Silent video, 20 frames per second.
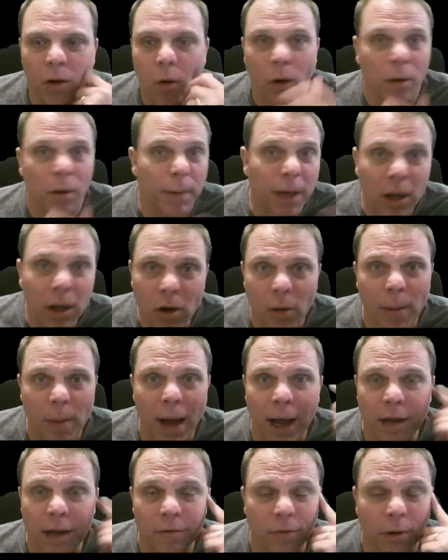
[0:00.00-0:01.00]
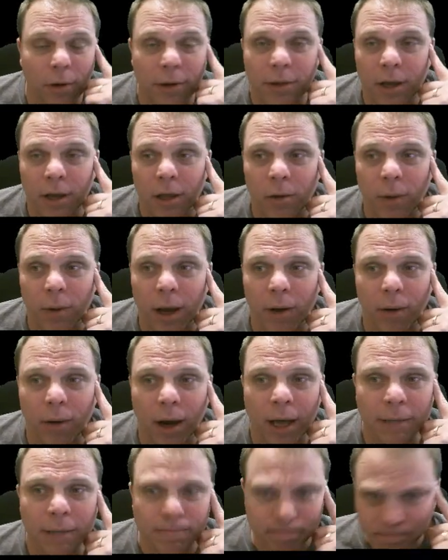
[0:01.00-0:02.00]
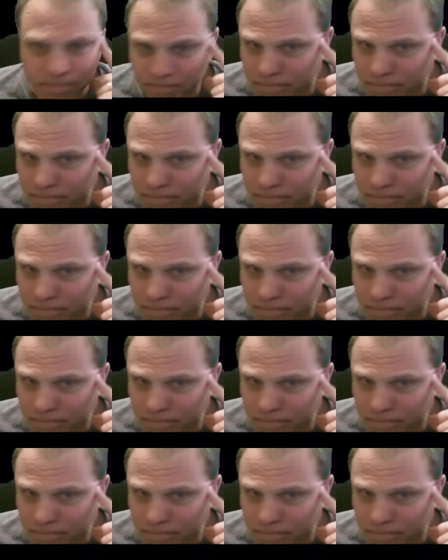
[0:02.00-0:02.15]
or we could go back and forth the other way, right?